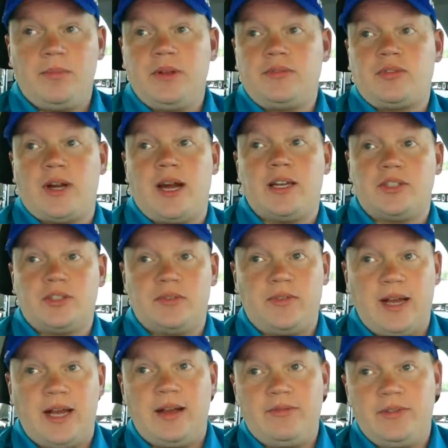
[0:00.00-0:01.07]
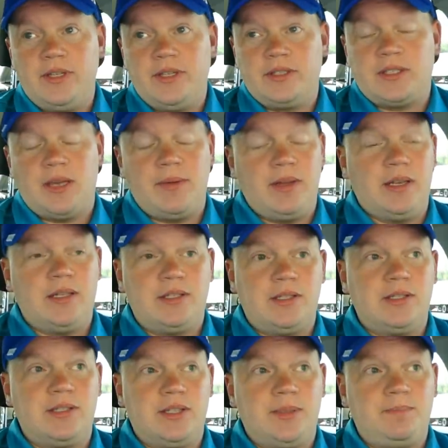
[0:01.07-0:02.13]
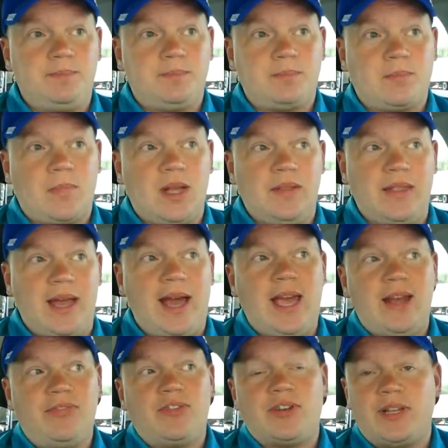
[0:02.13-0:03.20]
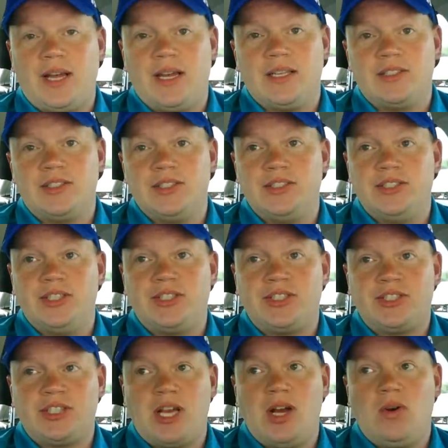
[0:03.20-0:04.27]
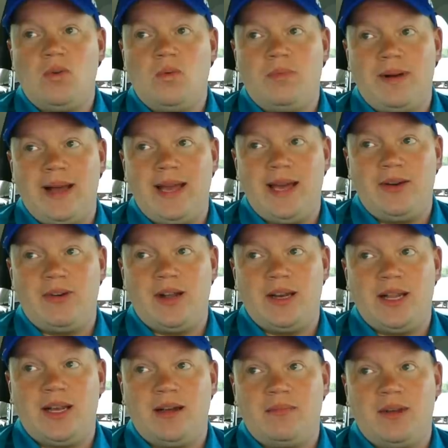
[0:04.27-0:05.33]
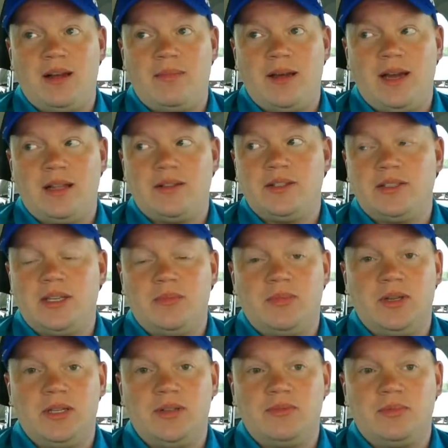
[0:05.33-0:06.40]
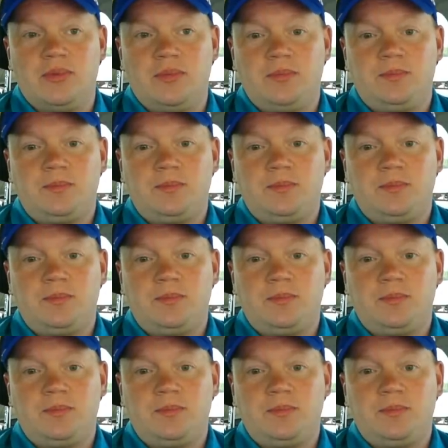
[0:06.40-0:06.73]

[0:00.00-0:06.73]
I'm going to try to survive this. I mean, the aftertaste is just so bad right now in my mouth. It's unbelievable.